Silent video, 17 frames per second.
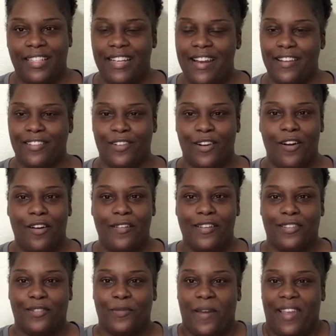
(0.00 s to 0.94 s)
He has all
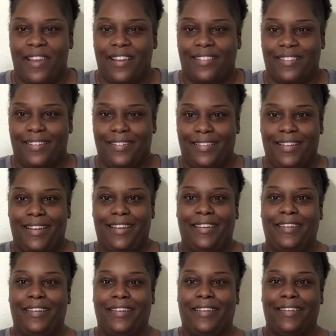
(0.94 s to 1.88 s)
his weight
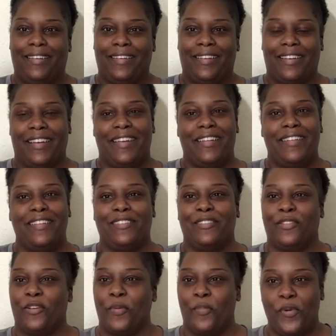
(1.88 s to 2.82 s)
in his
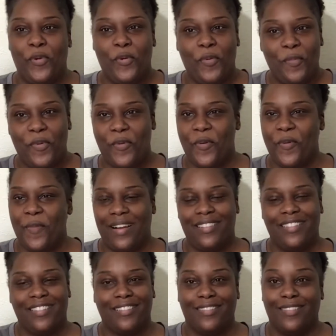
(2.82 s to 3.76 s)
little boom boom. I
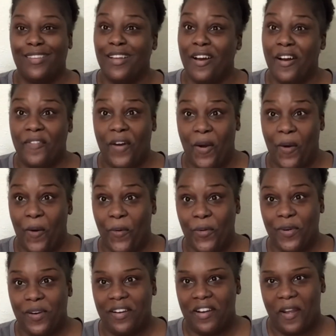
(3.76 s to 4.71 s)
just love
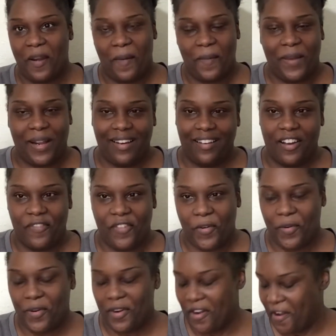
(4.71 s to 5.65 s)
holding him. I love
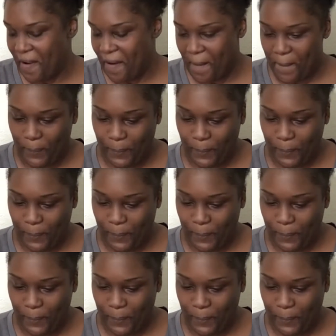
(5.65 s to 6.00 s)
holding him.